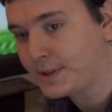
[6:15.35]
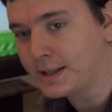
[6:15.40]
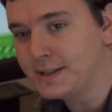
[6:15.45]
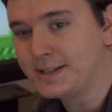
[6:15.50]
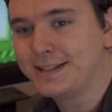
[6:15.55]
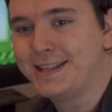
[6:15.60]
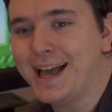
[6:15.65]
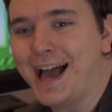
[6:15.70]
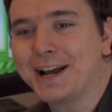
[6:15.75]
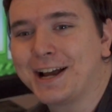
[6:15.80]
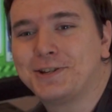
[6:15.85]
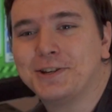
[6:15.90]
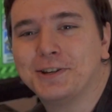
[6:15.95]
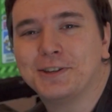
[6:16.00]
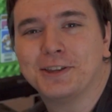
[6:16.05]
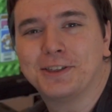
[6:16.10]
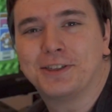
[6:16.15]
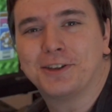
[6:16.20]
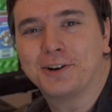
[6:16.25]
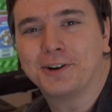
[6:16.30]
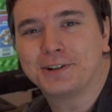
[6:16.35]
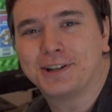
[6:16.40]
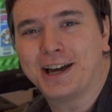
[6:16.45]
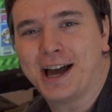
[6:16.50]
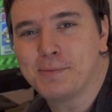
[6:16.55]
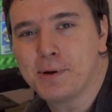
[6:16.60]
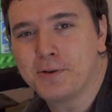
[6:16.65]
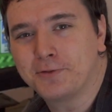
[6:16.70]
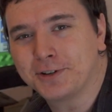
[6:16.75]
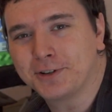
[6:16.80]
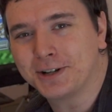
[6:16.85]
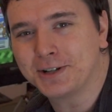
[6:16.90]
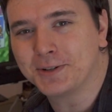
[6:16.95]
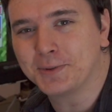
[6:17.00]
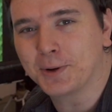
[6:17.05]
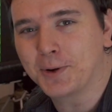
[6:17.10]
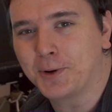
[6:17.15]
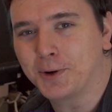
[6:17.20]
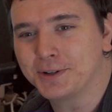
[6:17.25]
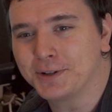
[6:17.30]
This is actually the third time I've tried
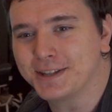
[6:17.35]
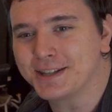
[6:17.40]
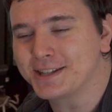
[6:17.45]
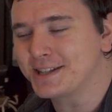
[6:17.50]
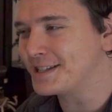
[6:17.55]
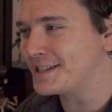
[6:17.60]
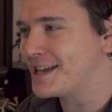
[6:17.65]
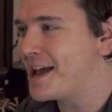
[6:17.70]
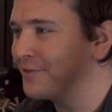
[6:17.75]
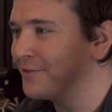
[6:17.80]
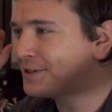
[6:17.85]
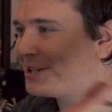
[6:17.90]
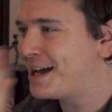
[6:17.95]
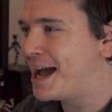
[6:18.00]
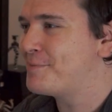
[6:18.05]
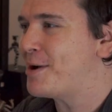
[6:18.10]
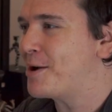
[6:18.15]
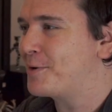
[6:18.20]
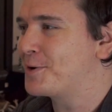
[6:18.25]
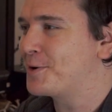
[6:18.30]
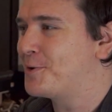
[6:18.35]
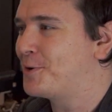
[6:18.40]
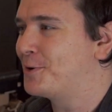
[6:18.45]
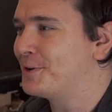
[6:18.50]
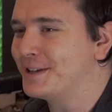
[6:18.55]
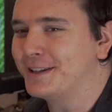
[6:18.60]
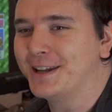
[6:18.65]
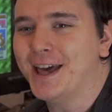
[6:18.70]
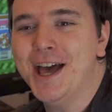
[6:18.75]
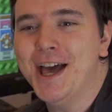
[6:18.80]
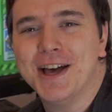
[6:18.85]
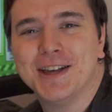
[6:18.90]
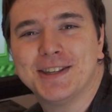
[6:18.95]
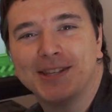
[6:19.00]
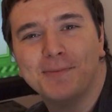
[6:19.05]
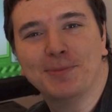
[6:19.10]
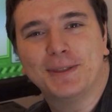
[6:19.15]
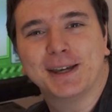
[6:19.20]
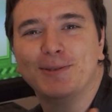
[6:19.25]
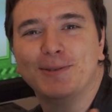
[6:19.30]
to record this, because every time I record it,
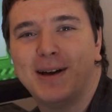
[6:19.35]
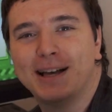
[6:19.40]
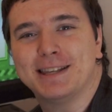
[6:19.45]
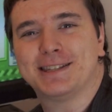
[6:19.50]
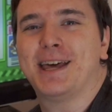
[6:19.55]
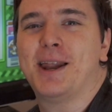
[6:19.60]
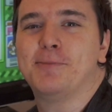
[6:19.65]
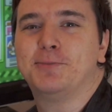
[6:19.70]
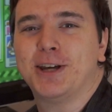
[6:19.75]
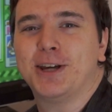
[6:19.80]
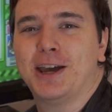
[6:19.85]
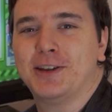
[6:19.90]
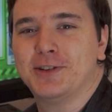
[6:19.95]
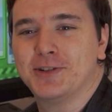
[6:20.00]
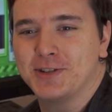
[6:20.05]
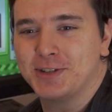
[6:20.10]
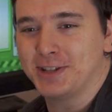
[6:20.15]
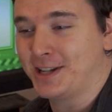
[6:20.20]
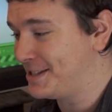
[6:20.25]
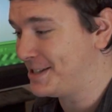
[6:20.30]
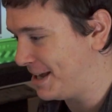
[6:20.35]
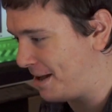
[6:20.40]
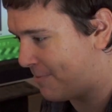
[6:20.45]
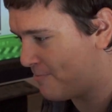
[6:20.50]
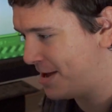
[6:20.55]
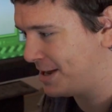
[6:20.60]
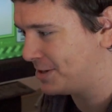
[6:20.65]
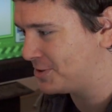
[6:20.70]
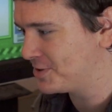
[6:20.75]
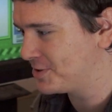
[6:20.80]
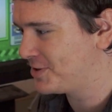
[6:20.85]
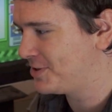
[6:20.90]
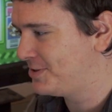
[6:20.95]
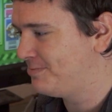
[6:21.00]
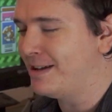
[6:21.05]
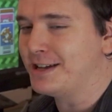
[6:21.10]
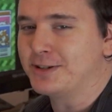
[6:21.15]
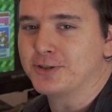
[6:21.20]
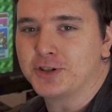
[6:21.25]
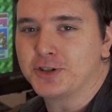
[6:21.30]
something in my setup changes, and it's like a
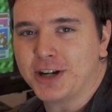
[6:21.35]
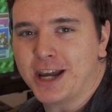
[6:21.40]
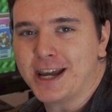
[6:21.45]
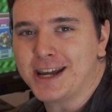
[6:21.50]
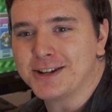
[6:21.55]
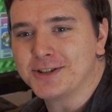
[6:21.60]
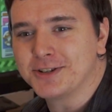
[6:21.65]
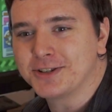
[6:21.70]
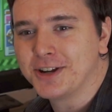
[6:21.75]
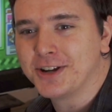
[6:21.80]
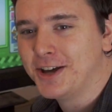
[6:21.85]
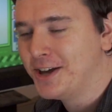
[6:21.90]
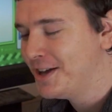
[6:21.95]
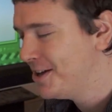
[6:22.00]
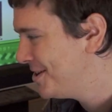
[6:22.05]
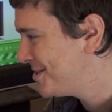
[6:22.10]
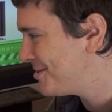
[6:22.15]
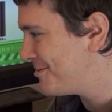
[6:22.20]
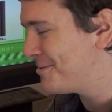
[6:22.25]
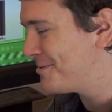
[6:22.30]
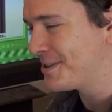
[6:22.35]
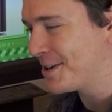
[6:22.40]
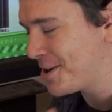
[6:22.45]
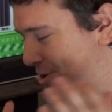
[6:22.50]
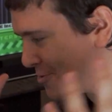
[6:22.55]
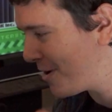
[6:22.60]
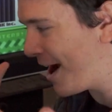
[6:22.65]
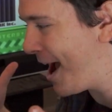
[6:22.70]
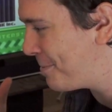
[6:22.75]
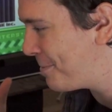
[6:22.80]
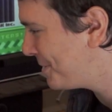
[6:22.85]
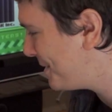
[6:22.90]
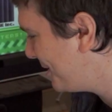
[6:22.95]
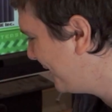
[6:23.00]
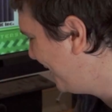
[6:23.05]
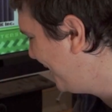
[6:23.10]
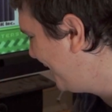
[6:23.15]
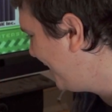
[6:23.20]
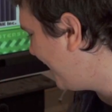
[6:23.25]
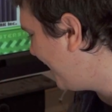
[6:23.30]
major change. So I was like, crap.
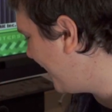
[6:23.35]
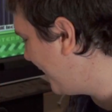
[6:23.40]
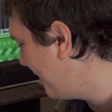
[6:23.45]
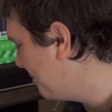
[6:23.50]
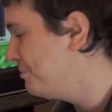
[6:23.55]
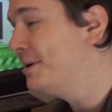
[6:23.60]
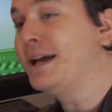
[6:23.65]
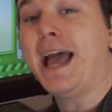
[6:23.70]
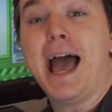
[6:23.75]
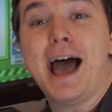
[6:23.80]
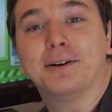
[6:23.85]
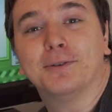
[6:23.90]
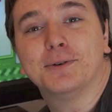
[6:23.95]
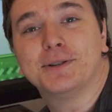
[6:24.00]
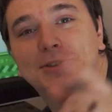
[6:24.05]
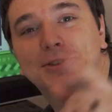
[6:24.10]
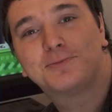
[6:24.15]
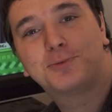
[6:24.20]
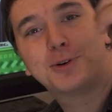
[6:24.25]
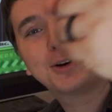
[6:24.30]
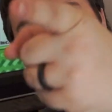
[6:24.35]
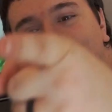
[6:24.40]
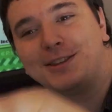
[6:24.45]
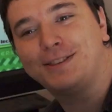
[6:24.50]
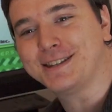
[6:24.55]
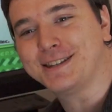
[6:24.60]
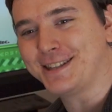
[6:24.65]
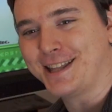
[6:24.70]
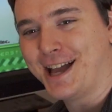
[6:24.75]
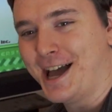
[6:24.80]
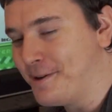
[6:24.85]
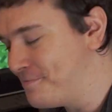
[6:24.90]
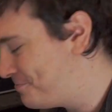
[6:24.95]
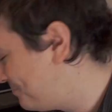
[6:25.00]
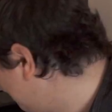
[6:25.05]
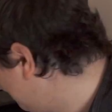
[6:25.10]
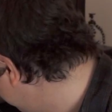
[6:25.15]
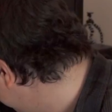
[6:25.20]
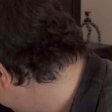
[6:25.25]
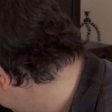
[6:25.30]
But yeah, we're good this
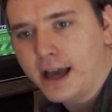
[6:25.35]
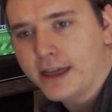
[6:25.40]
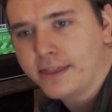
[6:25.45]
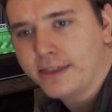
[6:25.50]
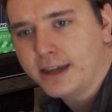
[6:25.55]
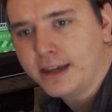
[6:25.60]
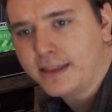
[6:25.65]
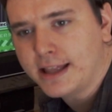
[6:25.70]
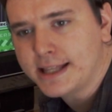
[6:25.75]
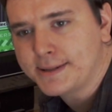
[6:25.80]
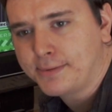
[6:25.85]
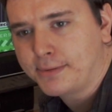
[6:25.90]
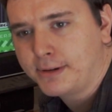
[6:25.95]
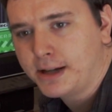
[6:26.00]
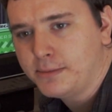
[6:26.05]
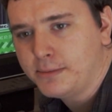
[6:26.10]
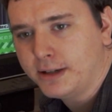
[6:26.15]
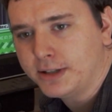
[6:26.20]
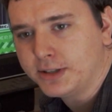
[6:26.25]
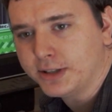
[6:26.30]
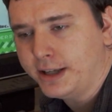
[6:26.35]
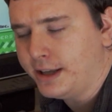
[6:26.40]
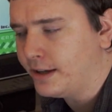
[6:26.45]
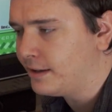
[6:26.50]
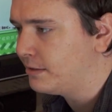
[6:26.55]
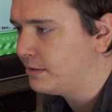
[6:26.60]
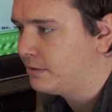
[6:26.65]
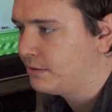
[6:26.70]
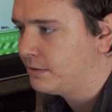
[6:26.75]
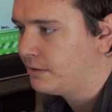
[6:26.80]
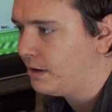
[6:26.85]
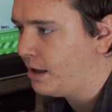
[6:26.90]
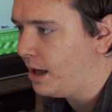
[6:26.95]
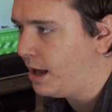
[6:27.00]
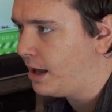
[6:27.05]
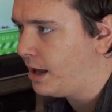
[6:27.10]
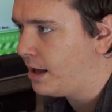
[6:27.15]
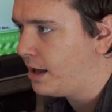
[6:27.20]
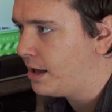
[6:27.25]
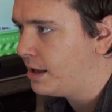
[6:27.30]
time. I think that's pretty much it.
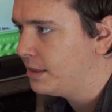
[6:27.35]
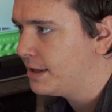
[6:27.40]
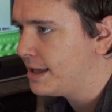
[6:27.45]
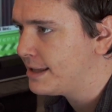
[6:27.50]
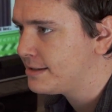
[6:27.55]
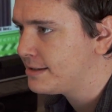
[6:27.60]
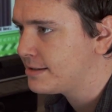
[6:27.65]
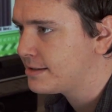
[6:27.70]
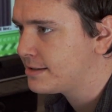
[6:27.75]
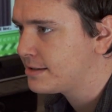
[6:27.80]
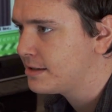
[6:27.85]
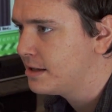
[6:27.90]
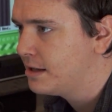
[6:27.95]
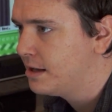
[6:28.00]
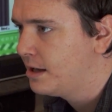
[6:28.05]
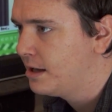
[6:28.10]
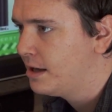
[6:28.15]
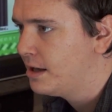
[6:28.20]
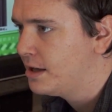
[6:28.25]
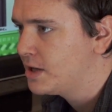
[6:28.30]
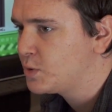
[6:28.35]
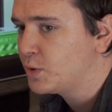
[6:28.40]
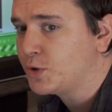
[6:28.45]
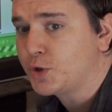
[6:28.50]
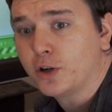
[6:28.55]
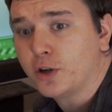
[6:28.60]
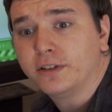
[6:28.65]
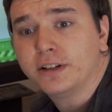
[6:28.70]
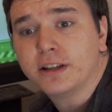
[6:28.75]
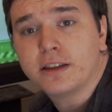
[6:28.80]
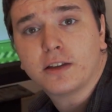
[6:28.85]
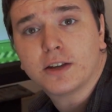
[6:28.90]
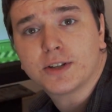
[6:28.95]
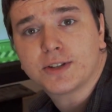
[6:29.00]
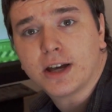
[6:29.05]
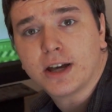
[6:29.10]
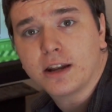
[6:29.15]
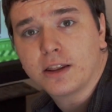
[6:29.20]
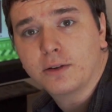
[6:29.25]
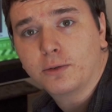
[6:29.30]
Let's switch over to the other
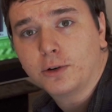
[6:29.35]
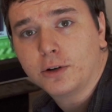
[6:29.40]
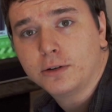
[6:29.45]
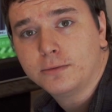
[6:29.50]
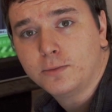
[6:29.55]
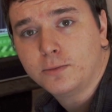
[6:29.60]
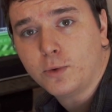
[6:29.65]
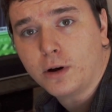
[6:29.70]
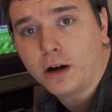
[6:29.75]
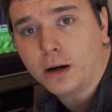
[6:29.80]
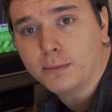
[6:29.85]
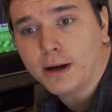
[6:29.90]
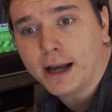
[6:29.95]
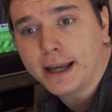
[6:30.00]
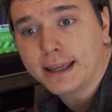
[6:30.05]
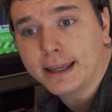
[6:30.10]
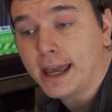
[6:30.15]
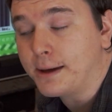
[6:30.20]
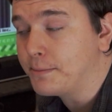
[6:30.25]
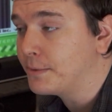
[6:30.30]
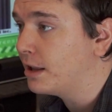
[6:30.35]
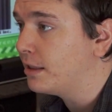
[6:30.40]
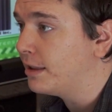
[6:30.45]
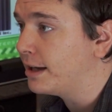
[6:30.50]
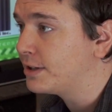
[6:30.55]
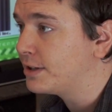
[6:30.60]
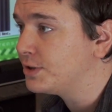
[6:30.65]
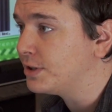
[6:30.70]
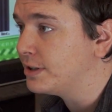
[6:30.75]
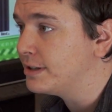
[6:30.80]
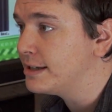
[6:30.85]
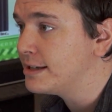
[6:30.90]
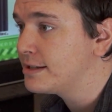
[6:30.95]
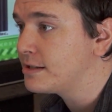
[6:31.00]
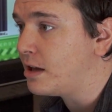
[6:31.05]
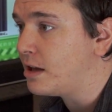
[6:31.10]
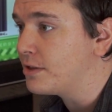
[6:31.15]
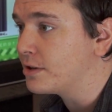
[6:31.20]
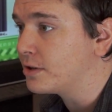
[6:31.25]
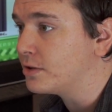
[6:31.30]
side of the room where my game collection
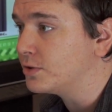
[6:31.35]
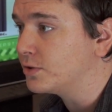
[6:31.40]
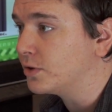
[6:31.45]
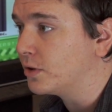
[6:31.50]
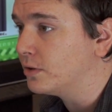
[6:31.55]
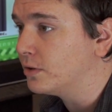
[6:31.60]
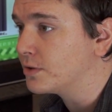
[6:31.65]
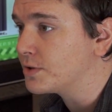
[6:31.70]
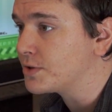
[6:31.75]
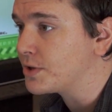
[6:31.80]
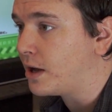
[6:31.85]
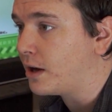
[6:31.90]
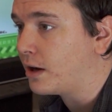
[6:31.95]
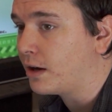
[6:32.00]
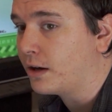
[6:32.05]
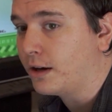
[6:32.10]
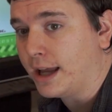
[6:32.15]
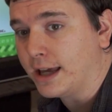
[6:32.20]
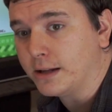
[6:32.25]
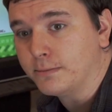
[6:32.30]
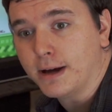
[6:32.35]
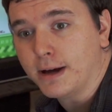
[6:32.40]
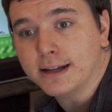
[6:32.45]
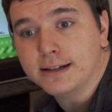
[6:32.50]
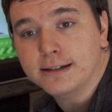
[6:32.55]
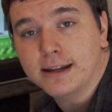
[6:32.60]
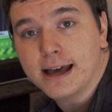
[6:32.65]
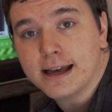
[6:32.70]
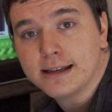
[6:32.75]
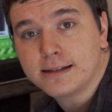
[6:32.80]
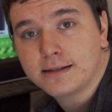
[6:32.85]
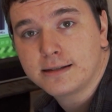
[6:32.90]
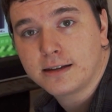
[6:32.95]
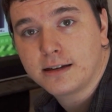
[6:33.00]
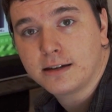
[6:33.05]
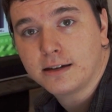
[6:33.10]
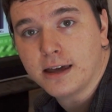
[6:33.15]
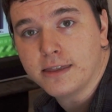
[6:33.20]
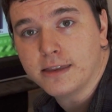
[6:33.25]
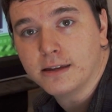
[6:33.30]
is, all the controllers are, and my
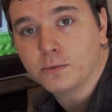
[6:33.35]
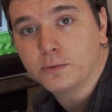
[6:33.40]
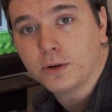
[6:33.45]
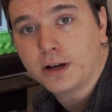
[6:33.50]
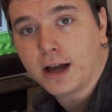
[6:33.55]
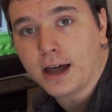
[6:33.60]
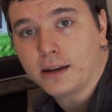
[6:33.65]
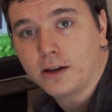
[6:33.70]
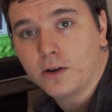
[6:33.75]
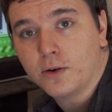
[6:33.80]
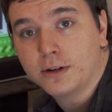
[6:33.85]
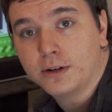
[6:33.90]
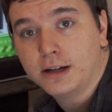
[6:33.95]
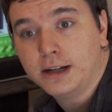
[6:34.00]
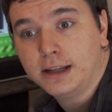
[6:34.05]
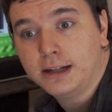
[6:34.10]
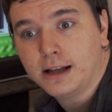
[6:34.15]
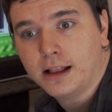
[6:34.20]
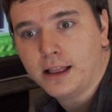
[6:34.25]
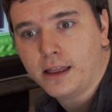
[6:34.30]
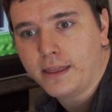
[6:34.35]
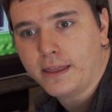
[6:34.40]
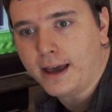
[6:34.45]
desk, and then we'll kind of go into detail on